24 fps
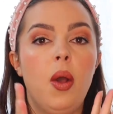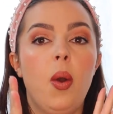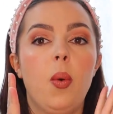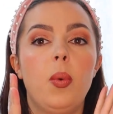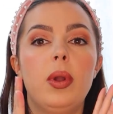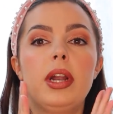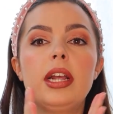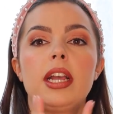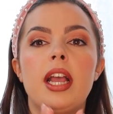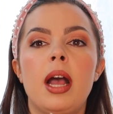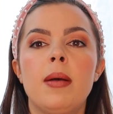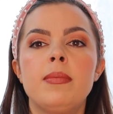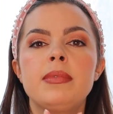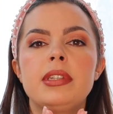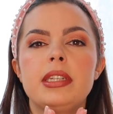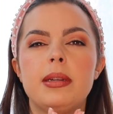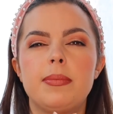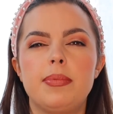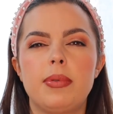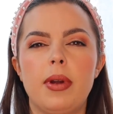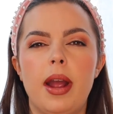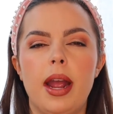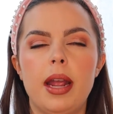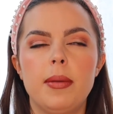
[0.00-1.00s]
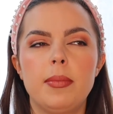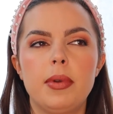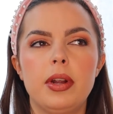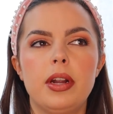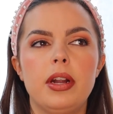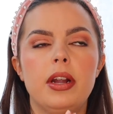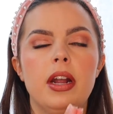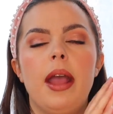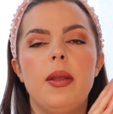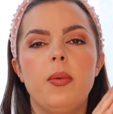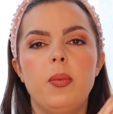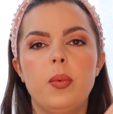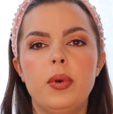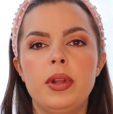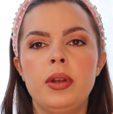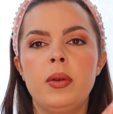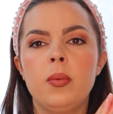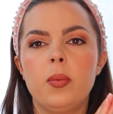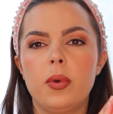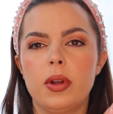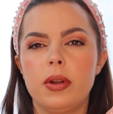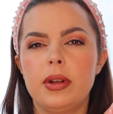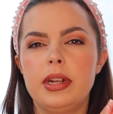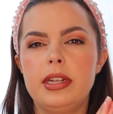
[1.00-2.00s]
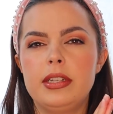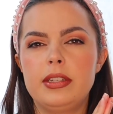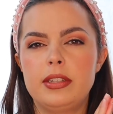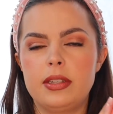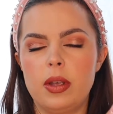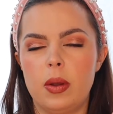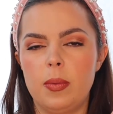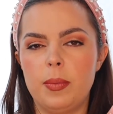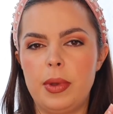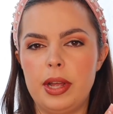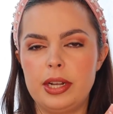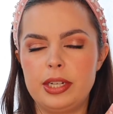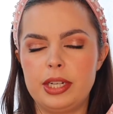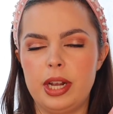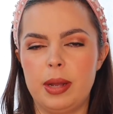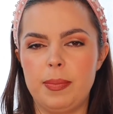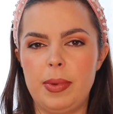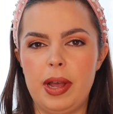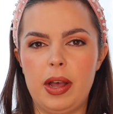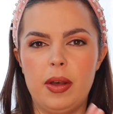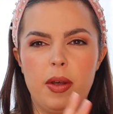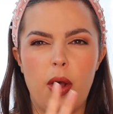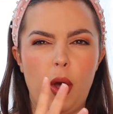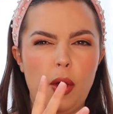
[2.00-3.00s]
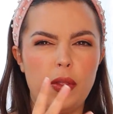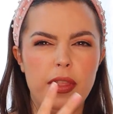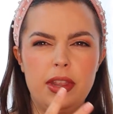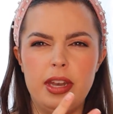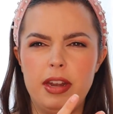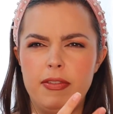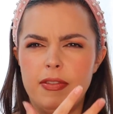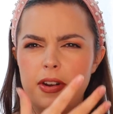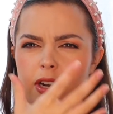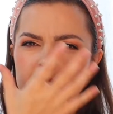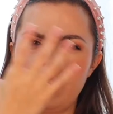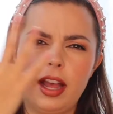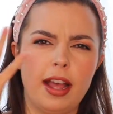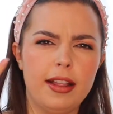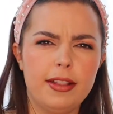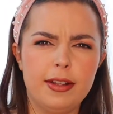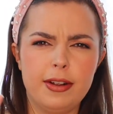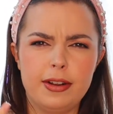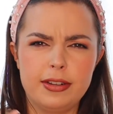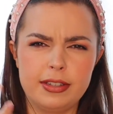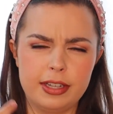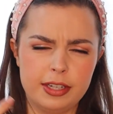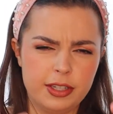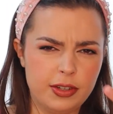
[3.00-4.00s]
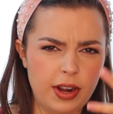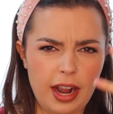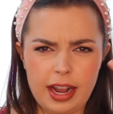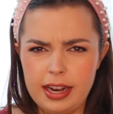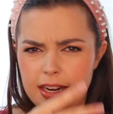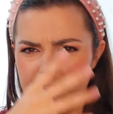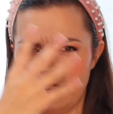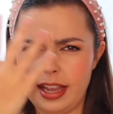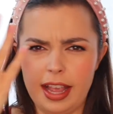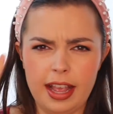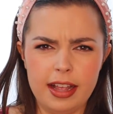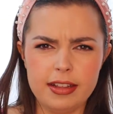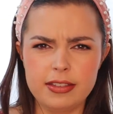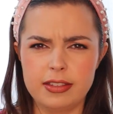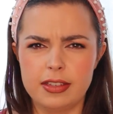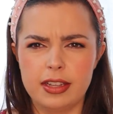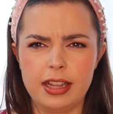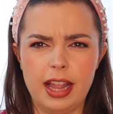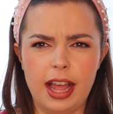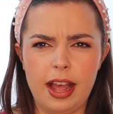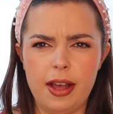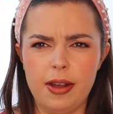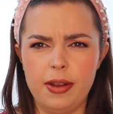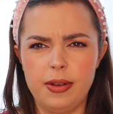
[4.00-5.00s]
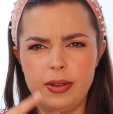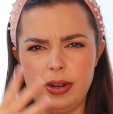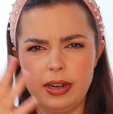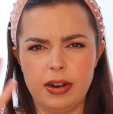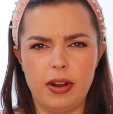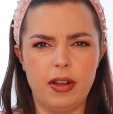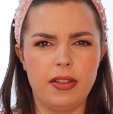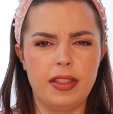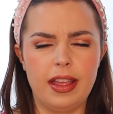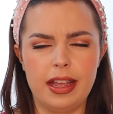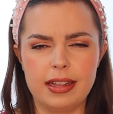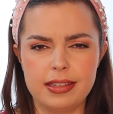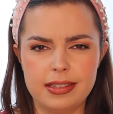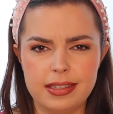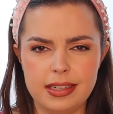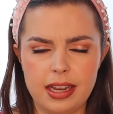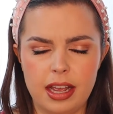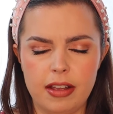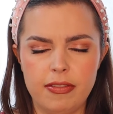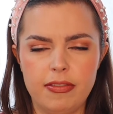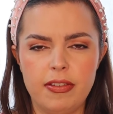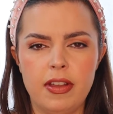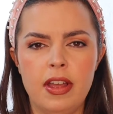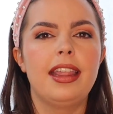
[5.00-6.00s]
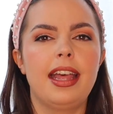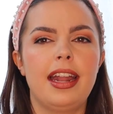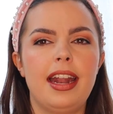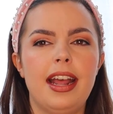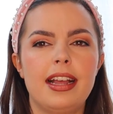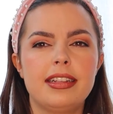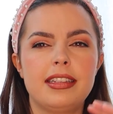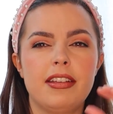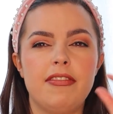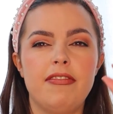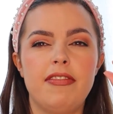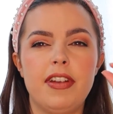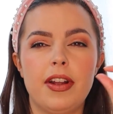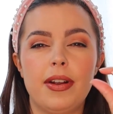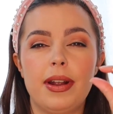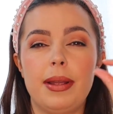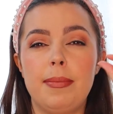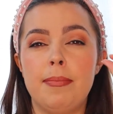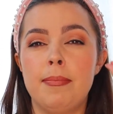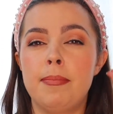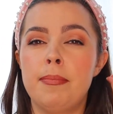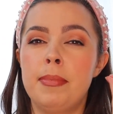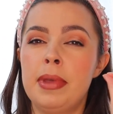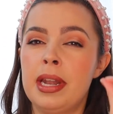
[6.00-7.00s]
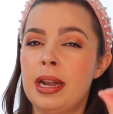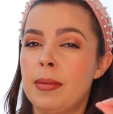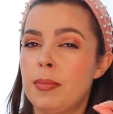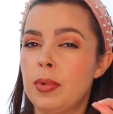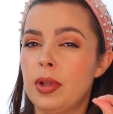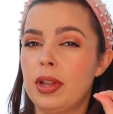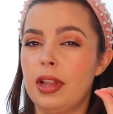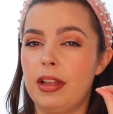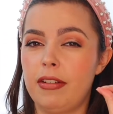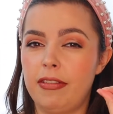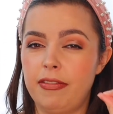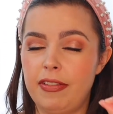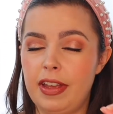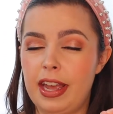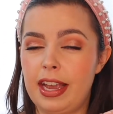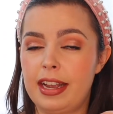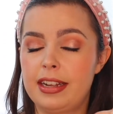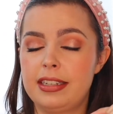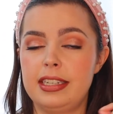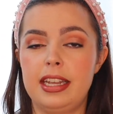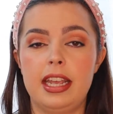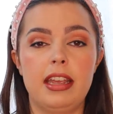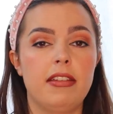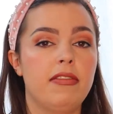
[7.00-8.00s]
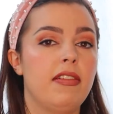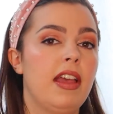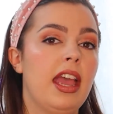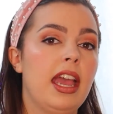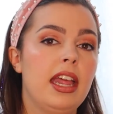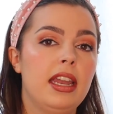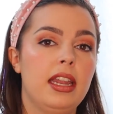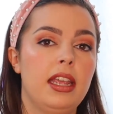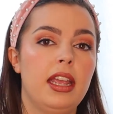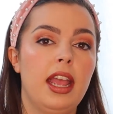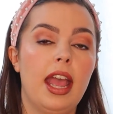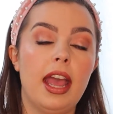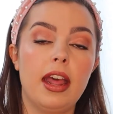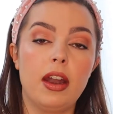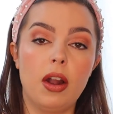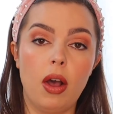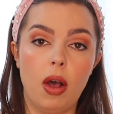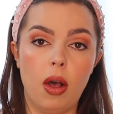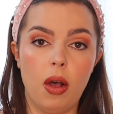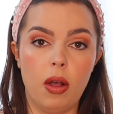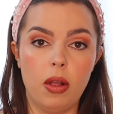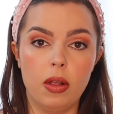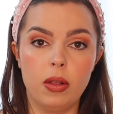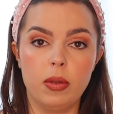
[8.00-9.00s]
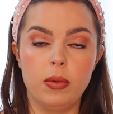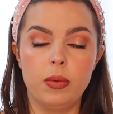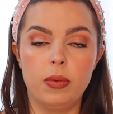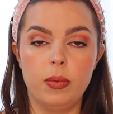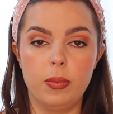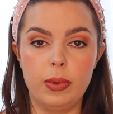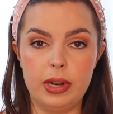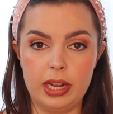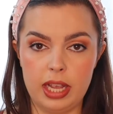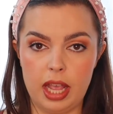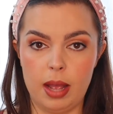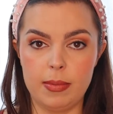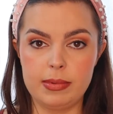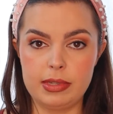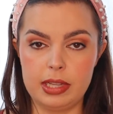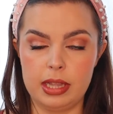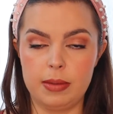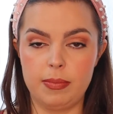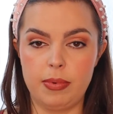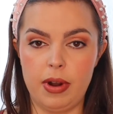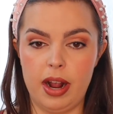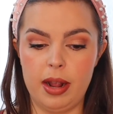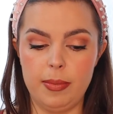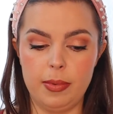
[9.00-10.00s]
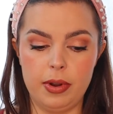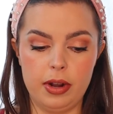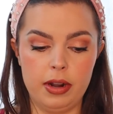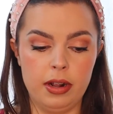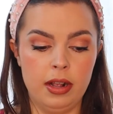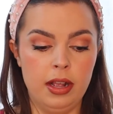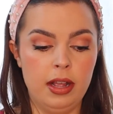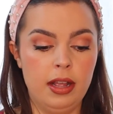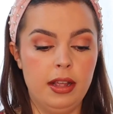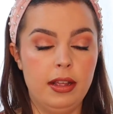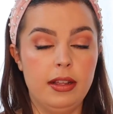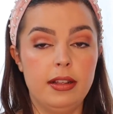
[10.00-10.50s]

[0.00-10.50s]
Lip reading: When it comes to primer, I wouldn't worry so much about all the different colors and trying to cancel out and all that stuff. That has a very minimal effect, if any at all, when it comes to the primer.